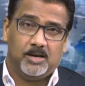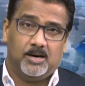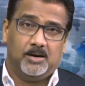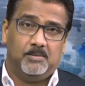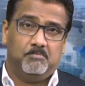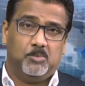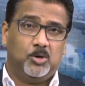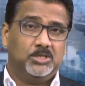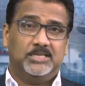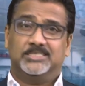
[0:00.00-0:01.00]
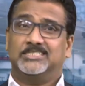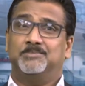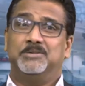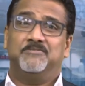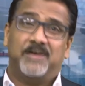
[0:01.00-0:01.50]
or there is
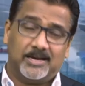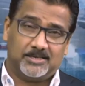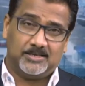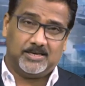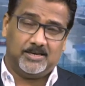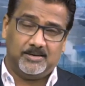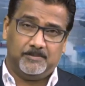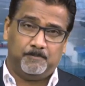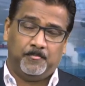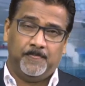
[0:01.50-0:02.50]
some defect on